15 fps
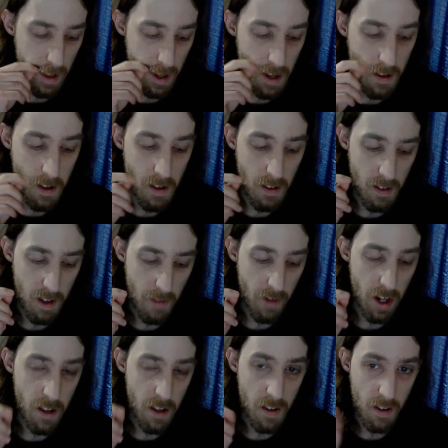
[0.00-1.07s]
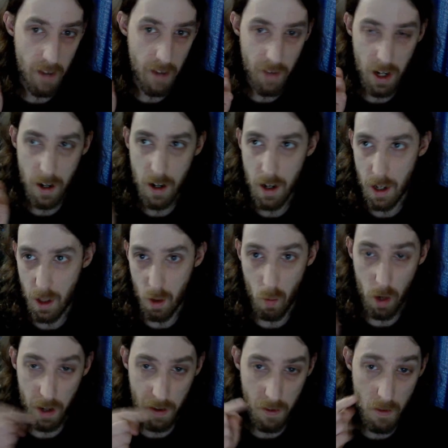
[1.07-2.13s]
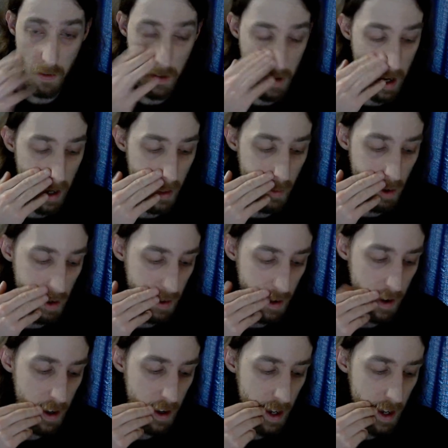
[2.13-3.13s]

1977 in the western side of the world.